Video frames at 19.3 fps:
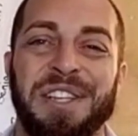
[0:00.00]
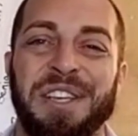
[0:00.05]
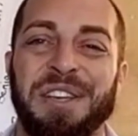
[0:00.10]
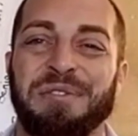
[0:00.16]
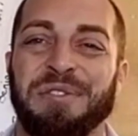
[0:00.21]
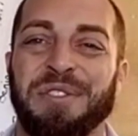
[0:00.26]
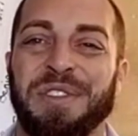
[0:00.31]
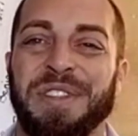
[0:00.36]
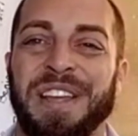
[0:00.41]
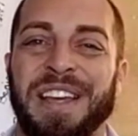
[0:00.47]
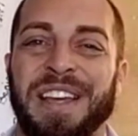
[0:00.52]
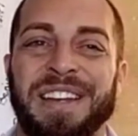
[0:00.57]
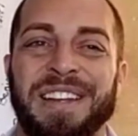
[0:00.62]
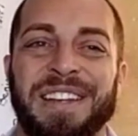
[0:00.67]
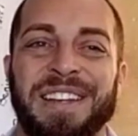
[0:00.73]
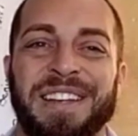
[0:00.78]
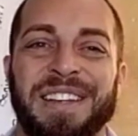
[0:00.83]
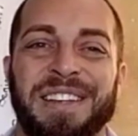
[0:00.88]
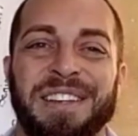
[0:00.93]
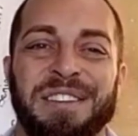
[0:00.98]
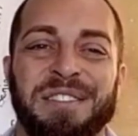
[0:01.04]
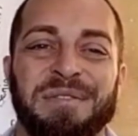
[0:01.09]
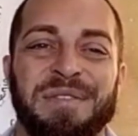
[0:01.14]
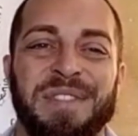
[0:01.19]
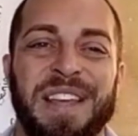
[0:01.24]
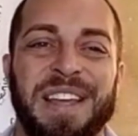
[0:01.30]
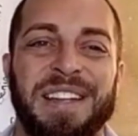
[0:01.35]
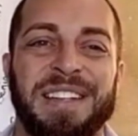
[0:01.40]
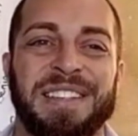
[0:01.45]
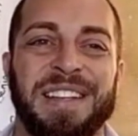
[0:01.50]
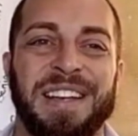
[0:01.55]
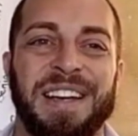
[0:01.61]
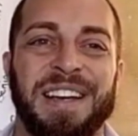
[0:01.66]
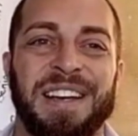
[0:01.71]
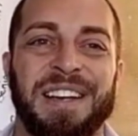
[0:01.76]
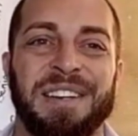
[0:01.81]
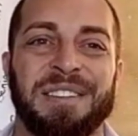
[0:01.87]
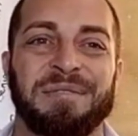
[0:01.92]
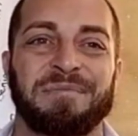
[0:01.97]
gleeful
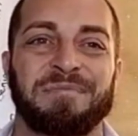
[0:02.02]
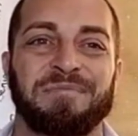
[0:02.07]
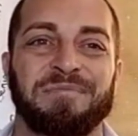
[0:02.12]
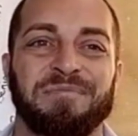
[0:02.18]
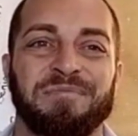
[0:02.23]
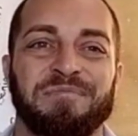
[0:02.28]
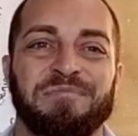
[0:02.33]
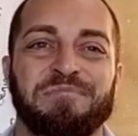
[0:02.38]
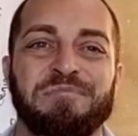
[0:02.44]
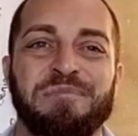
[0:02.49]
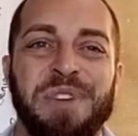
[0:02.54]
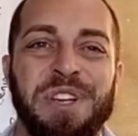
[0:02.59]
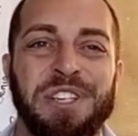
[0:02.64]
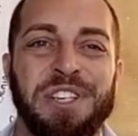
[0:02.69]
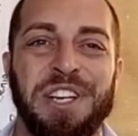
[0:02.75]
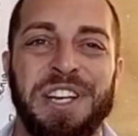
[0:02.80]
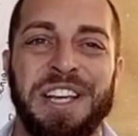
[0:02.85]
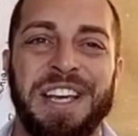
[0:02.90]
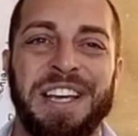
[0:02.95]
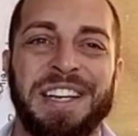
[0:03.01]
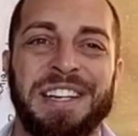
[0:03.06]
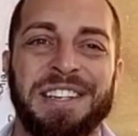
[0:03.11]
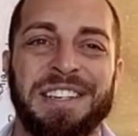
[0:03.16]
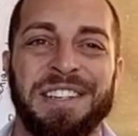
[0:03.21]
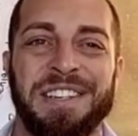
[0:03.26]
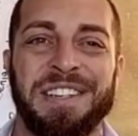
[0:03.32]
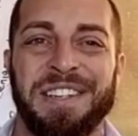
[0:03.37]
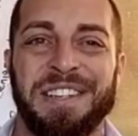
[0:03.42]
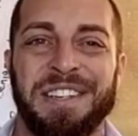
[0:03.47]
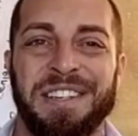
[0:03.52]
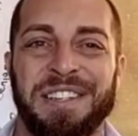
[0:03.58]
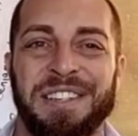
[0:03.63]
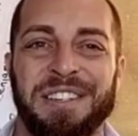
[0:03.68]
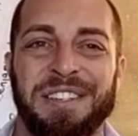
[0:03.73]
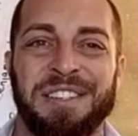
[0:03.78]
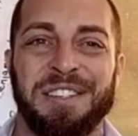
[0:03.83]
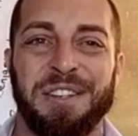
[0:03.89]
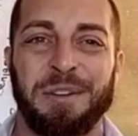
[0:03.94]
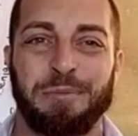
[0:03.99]
that Michigan
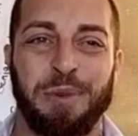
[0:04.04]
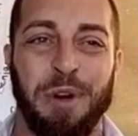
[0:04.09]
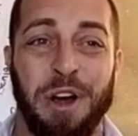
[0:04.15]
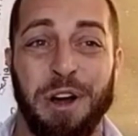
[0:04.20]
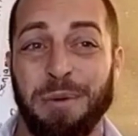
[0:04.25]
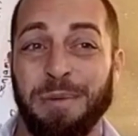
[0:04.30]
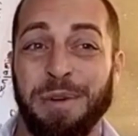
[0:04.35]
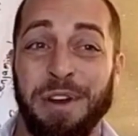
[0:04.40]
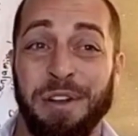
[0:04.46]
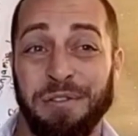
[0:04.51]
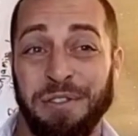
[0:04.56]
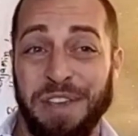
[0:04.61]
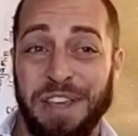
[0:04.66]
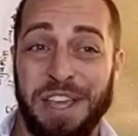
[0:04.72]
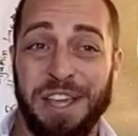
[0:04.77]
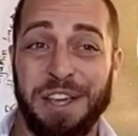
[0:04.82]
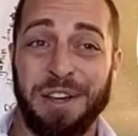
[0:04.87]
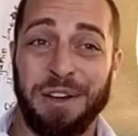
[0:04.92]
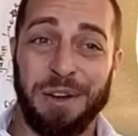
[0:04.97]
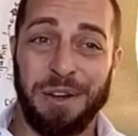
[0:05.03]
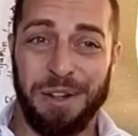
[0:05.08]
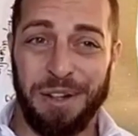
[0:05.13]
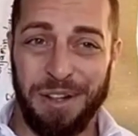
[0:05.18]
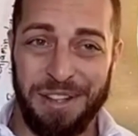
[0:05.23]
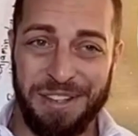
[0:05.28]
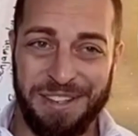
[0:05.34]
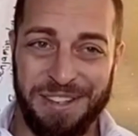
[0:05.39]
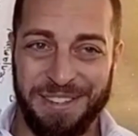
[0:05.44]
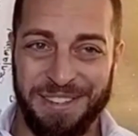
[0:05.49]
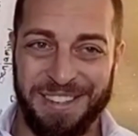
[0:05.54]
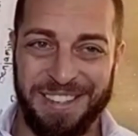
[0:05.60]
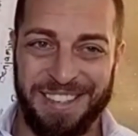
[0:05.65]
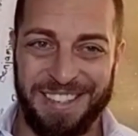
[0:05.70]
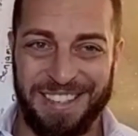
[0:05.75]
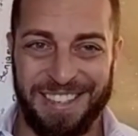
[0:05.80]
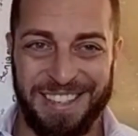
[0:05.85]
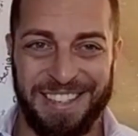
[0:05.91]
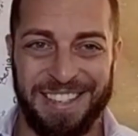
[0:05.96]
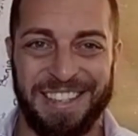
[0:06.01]
Department of EGLE
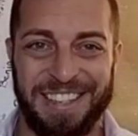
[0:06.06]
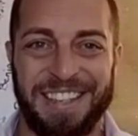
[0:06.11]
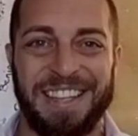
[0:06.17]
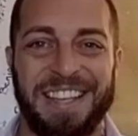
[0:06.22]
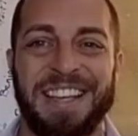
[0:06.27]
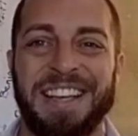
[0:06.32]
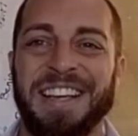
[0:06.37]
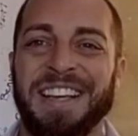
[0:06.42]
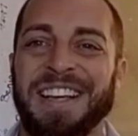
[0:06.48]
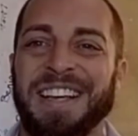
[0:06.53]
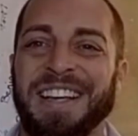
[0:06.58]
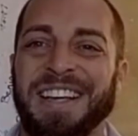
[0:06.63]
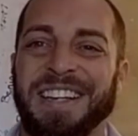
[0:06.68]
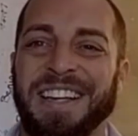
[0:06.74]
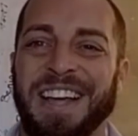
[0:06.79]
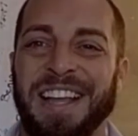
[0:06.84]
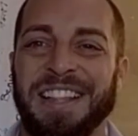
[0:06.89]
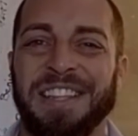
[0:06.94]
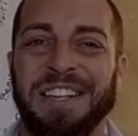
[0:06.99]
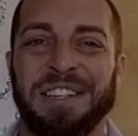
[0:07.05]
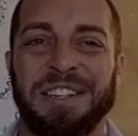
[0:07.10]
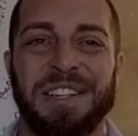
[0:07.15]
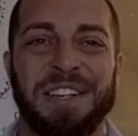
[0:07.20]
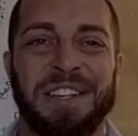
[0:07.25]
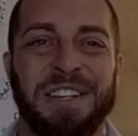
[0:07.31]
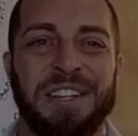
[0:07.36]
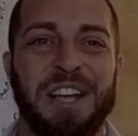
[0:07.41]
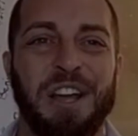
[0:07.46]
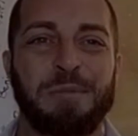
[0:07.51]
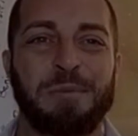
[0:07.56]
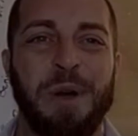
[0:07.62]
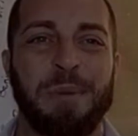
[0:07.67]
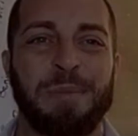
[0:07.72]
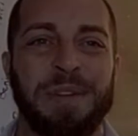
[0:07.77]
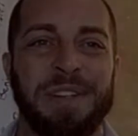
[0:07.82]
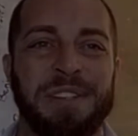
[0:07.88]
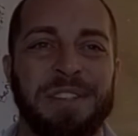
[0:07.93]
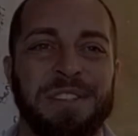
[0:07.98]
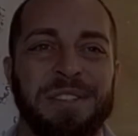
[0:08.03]
got their little
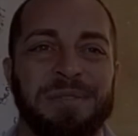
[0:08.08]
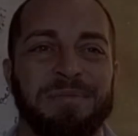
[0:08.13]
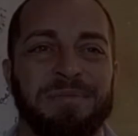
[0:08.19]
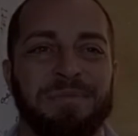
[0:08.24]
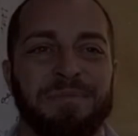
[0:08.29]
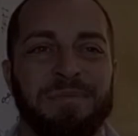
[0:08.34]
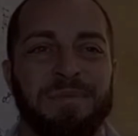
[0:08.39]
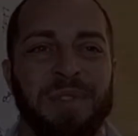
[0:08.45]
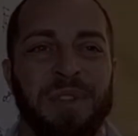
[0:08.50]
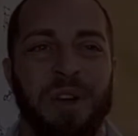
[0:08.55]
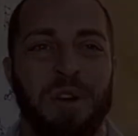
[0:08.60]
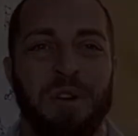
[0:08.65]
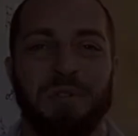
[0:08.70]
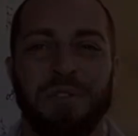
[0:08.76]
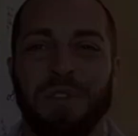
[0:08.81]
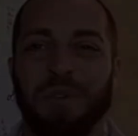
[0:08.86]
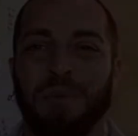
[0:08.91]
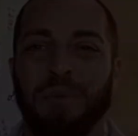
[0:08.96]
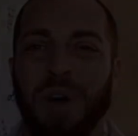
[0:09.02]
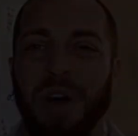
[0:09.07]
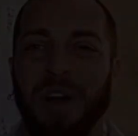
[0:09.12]
comeuppance over the